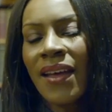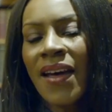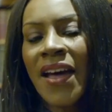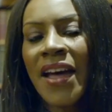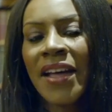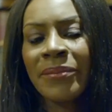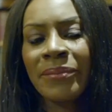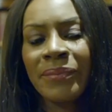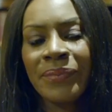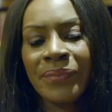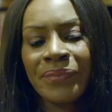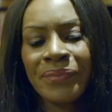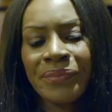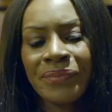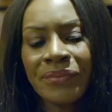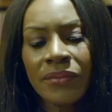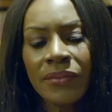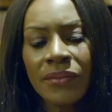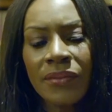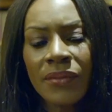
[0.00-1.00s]
Um,
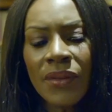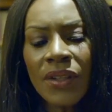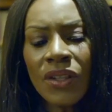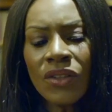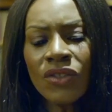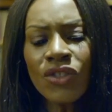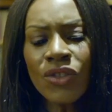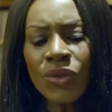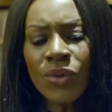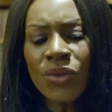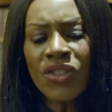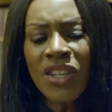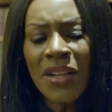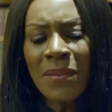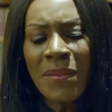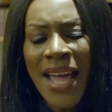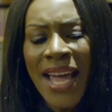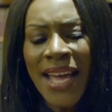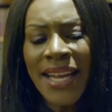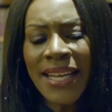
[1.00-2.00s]
George and
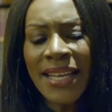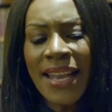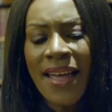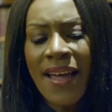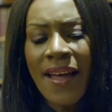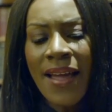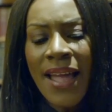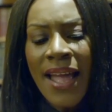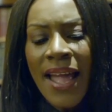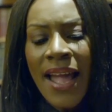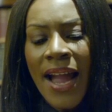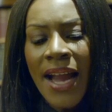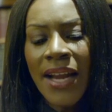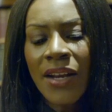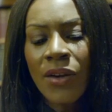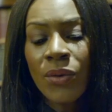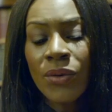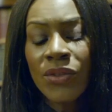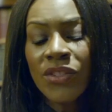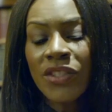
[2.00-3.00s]
Amandla,
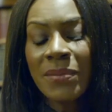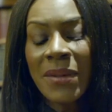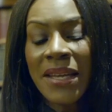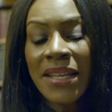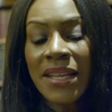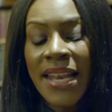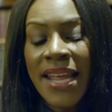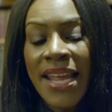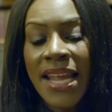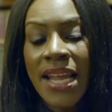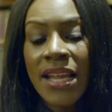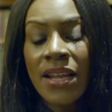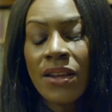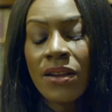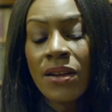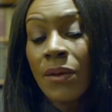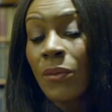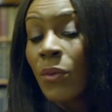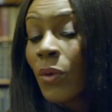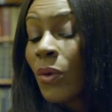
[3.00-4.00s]
and ultimately,
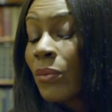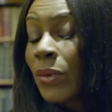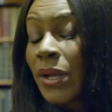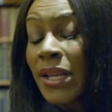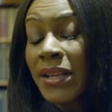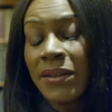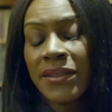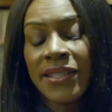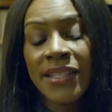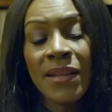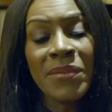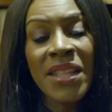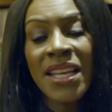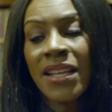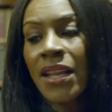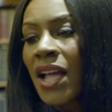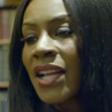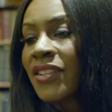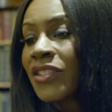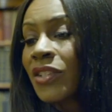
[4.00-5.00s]
you know, what
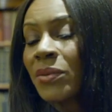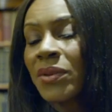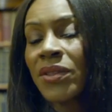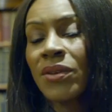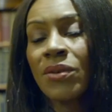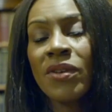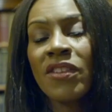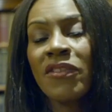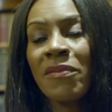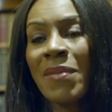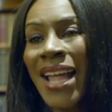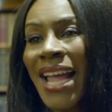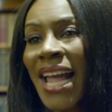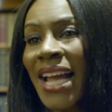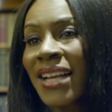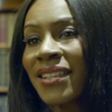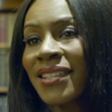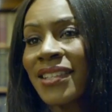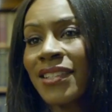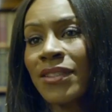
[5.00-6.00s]
something that I do with all of my
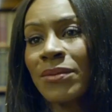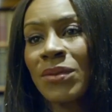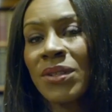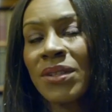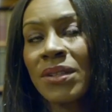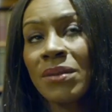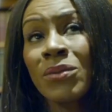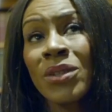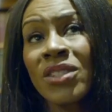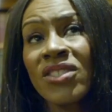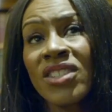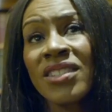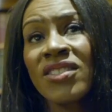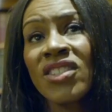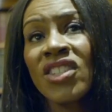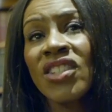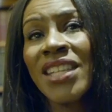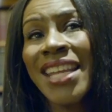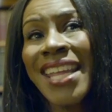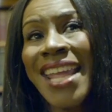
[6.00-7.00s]
actors, which is
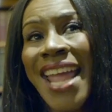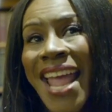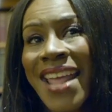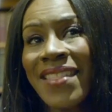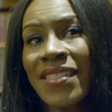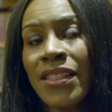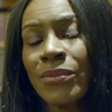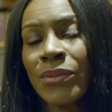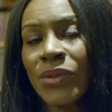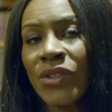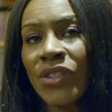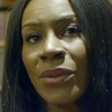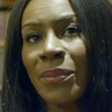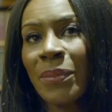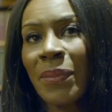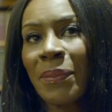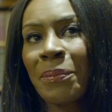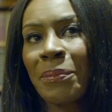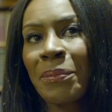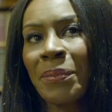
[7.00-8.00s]
just get them to
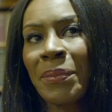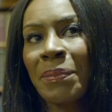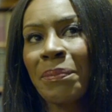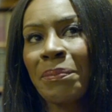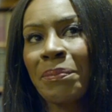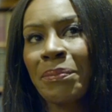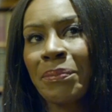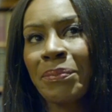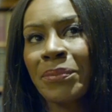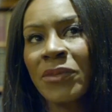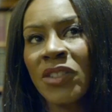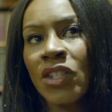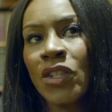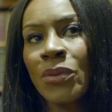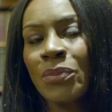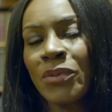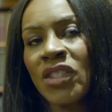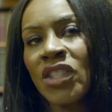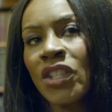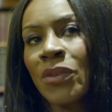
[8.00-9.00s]

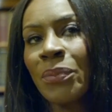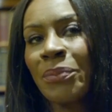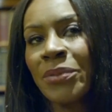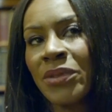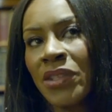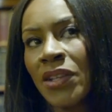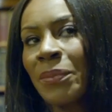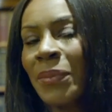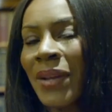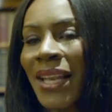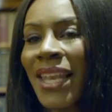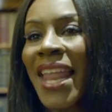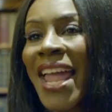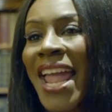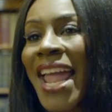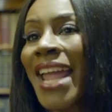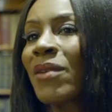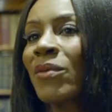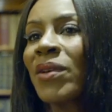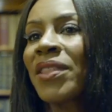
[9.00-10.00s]
to, to, to
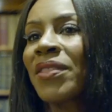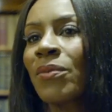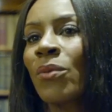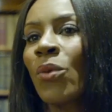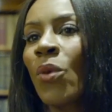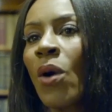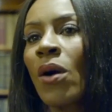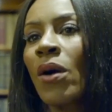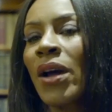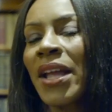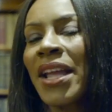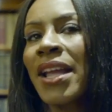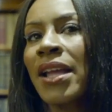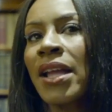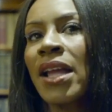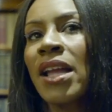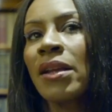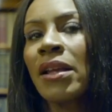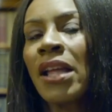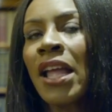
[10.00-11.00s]
play with what,
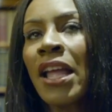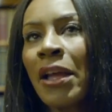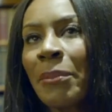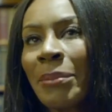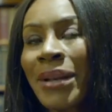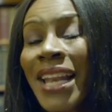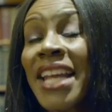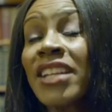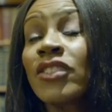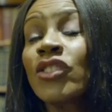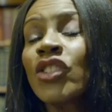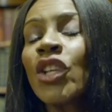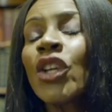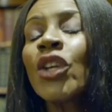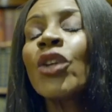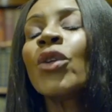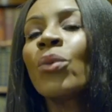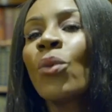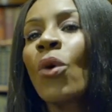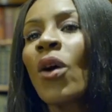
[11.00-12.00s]
play
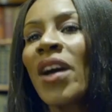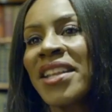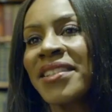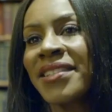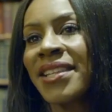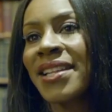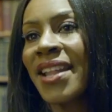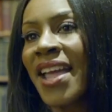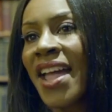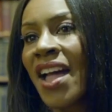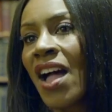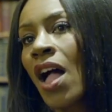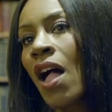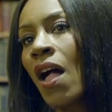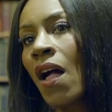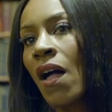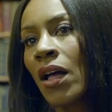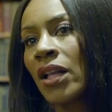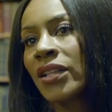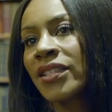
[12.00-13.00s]
to what is in their
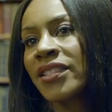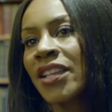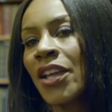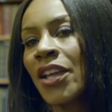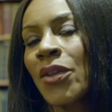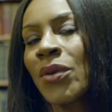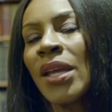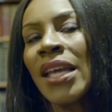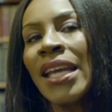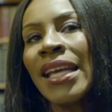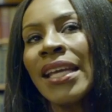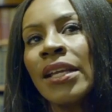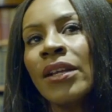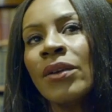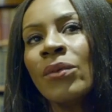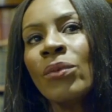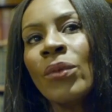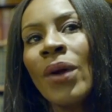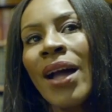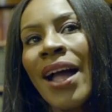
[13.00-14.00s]
heart.
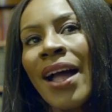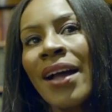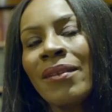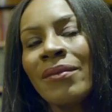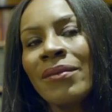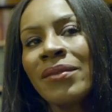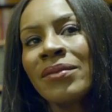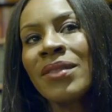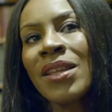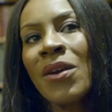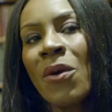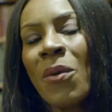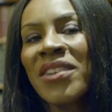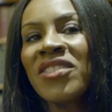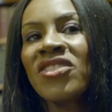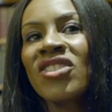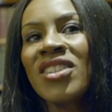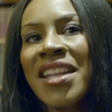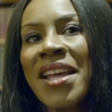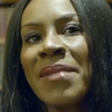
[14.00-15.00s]
mm-hmm. the
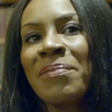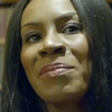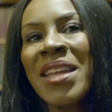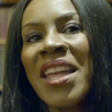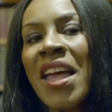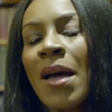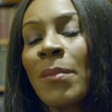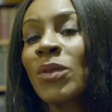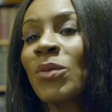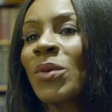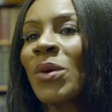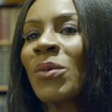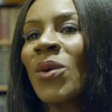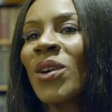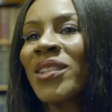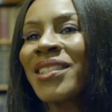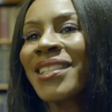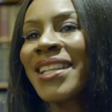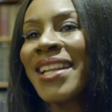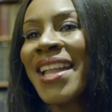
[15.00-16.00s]
question then becomes, well,
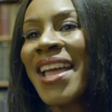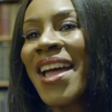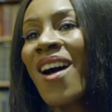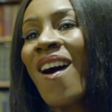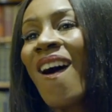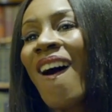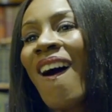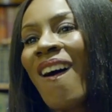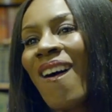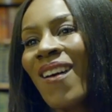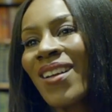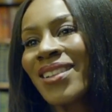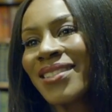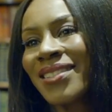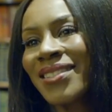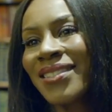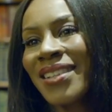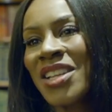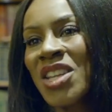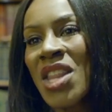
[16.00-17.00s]
what's in their
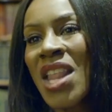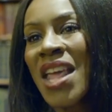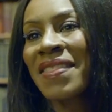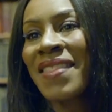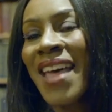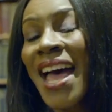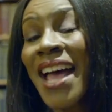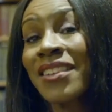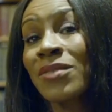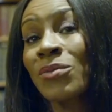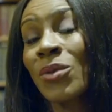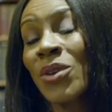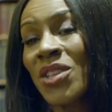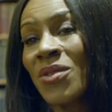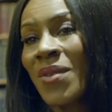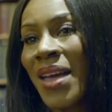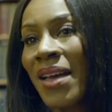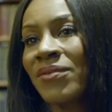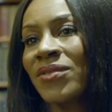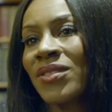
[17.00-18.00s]
hearts? And that's what
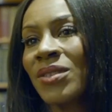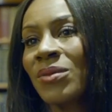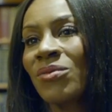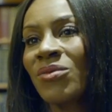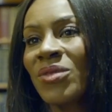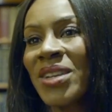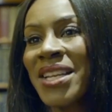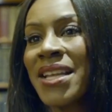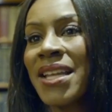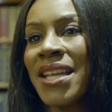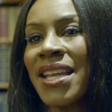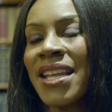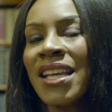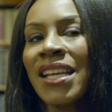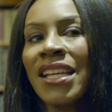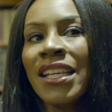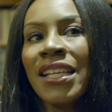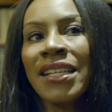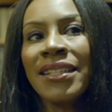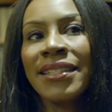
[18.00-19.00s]
you have to really
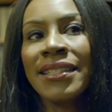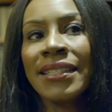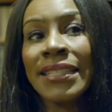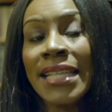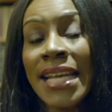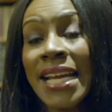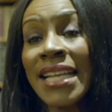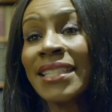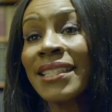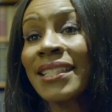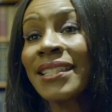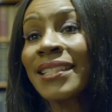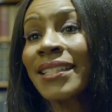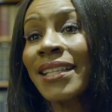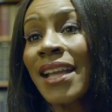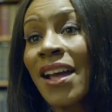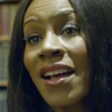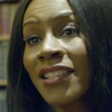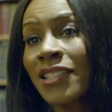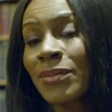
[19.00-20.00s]
sit and
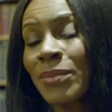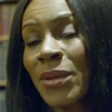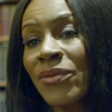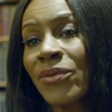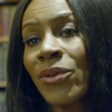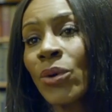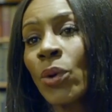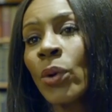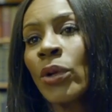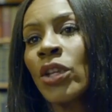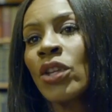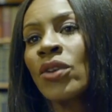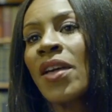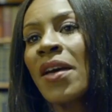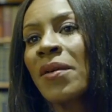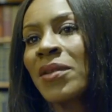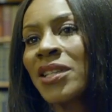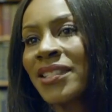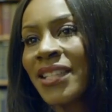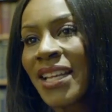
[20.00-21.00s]
discuss before you
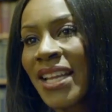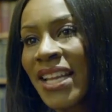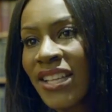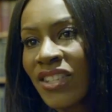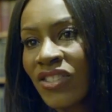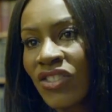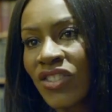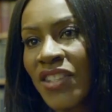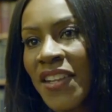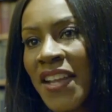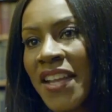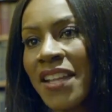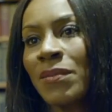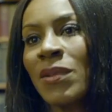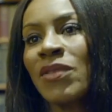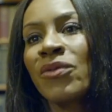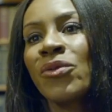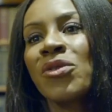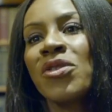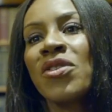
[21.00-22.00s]
go into each scene,
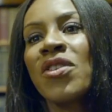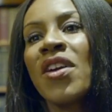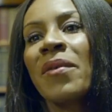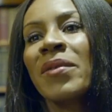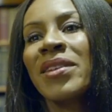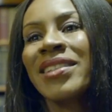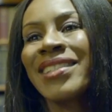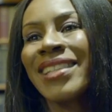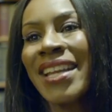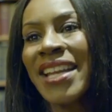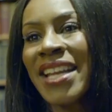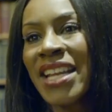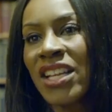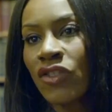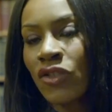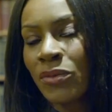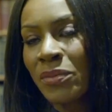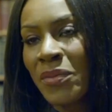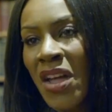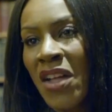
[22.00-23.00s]
before you go mm-hmm. into
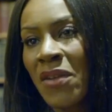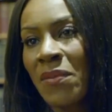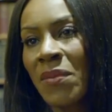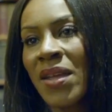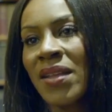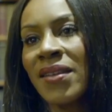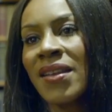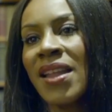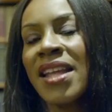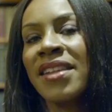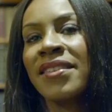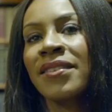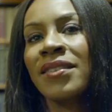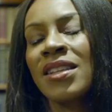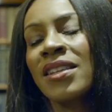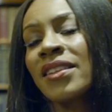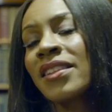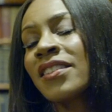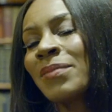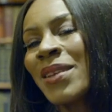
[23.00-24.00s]
each moment, is
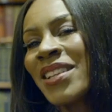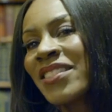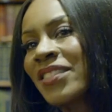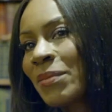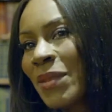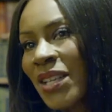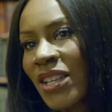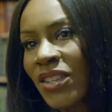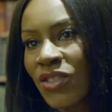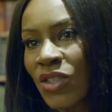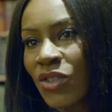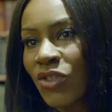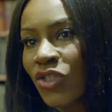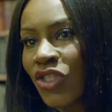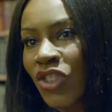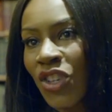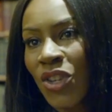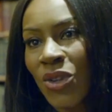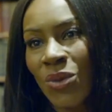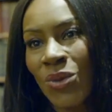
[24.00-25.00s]
especially because you
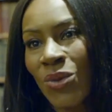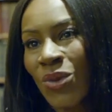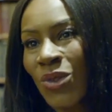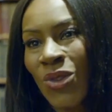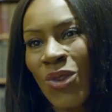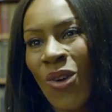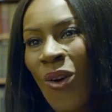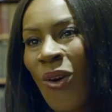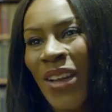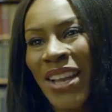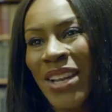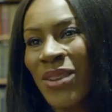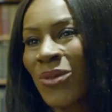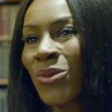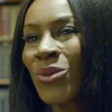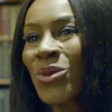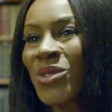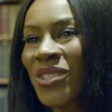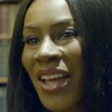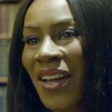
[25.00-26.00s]
shoot not in
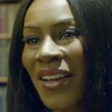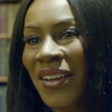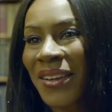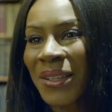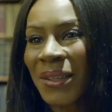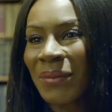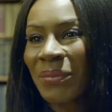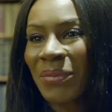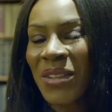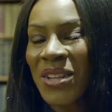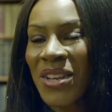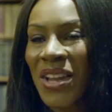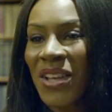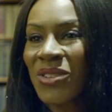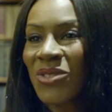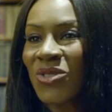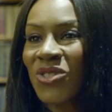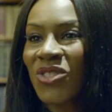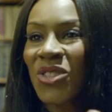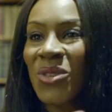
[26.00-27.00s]
order. You know, mm.
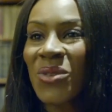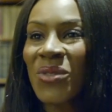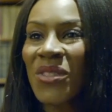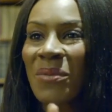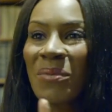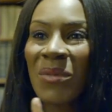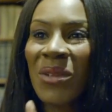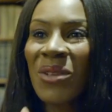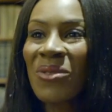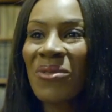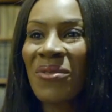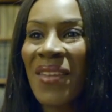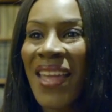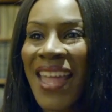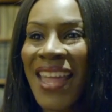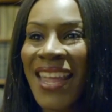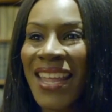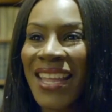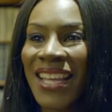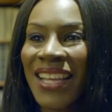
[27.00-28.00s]
you mm-hmm. shoot the
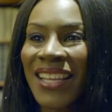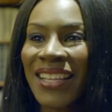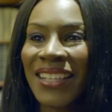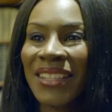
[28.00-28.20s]
movie